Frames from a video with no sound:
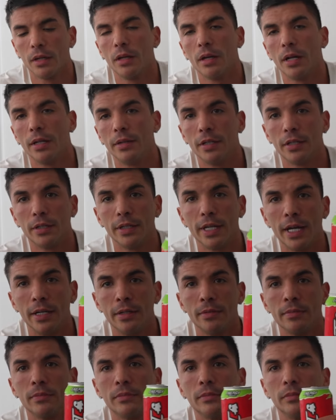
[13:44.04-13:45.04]
Until
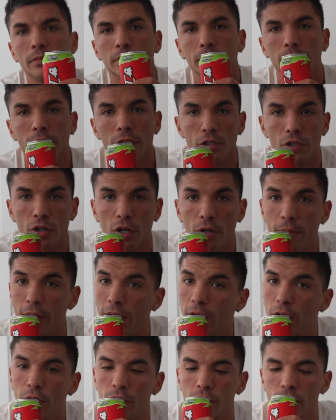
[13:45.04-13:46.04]
then, enjoy
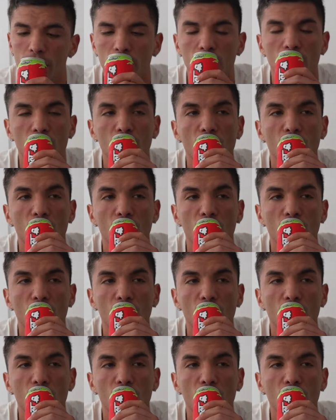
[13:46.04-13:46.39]
my ghost.